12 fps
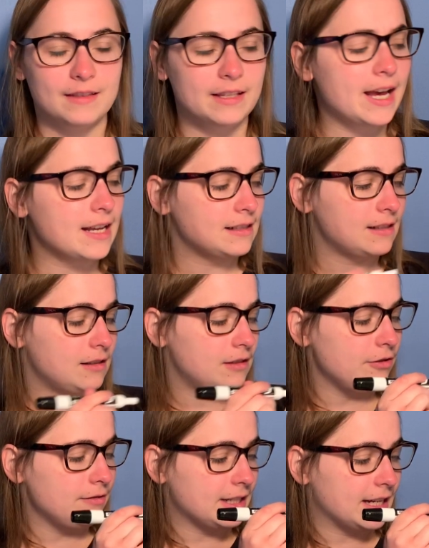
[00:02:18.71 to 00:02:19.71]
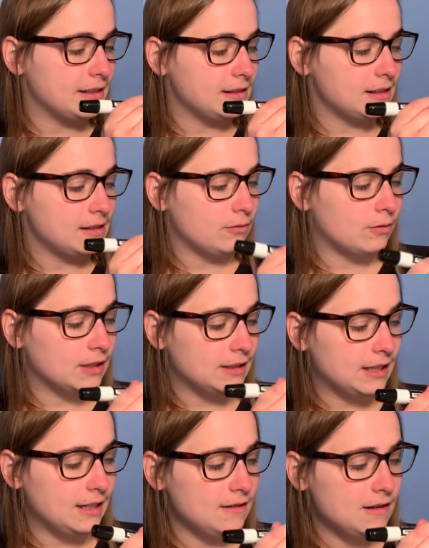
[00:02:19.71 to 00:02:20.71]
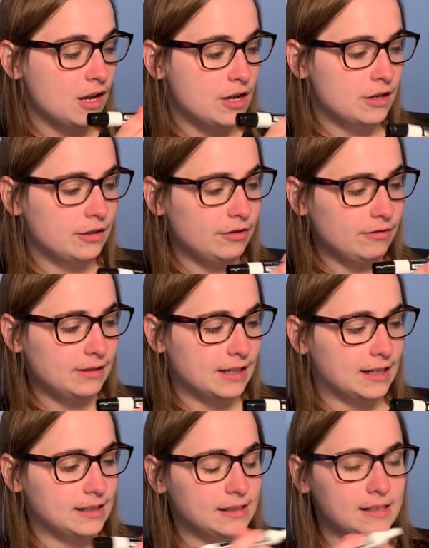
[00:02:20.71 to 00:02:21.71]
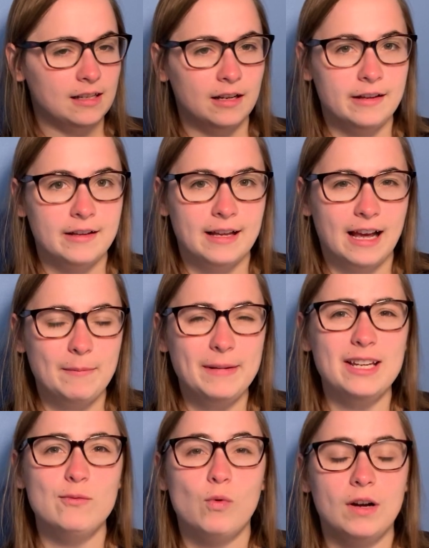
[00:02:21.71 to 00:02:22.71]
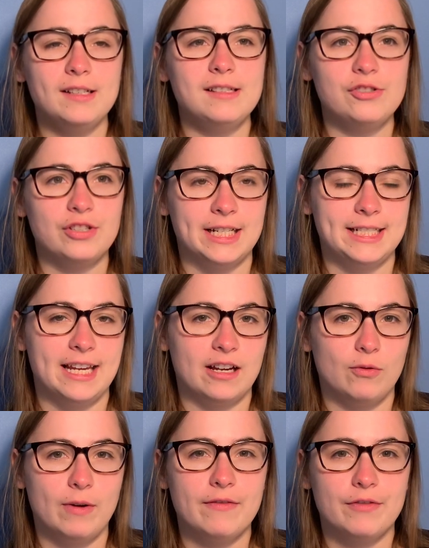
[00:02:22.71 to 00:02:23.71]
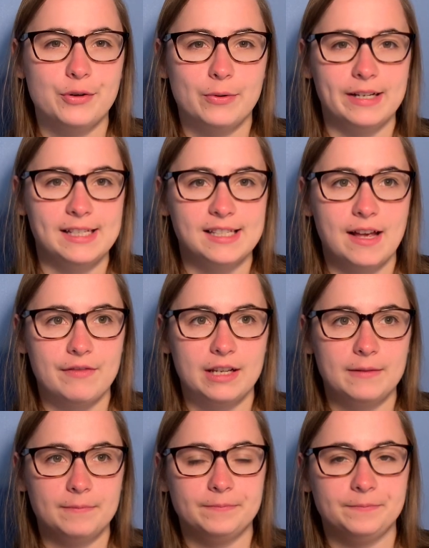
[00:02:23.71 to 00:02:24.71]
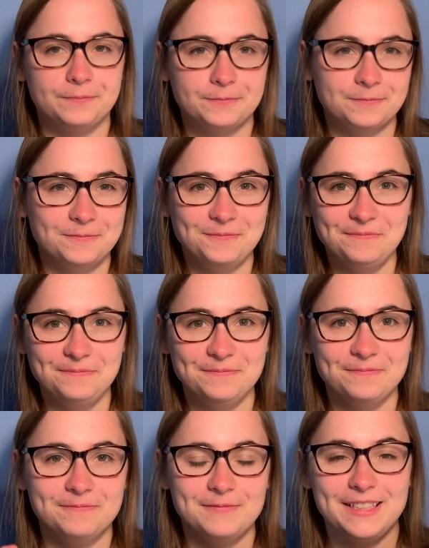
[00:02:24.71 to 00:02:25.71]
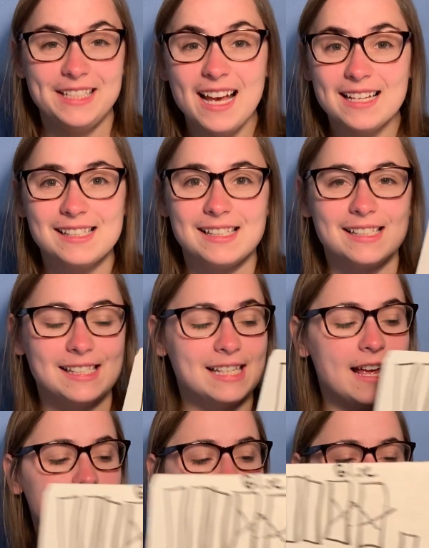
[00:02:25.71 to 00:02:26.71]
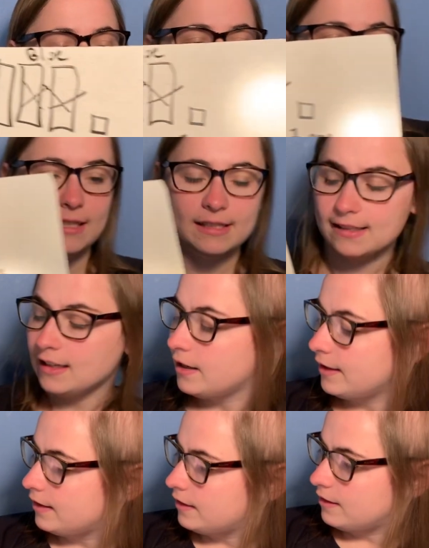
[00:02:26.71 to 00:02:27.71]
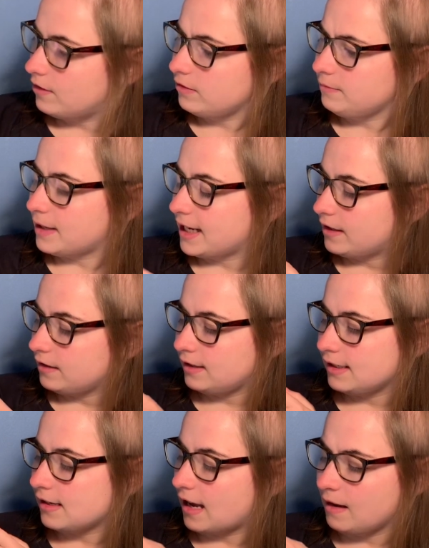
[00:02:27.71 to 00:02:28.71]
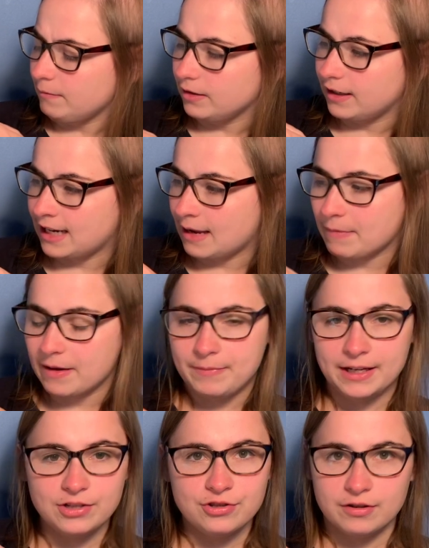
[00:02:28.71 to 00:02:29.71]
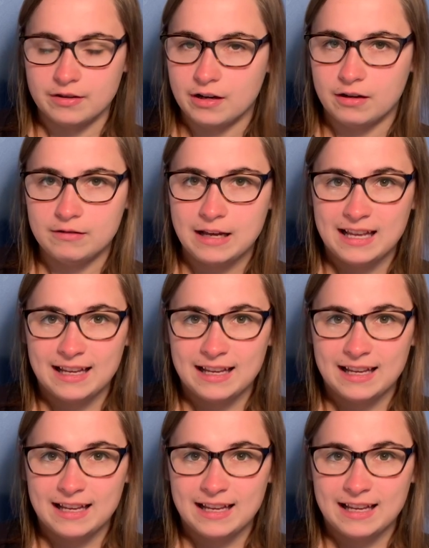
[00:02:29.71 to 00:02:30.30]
Yes, 2 tens. 1 10, 2 tens. How many ones should I take away for 27? Yes, 7 ones. Oh my goodness, I'm looking at my picture though,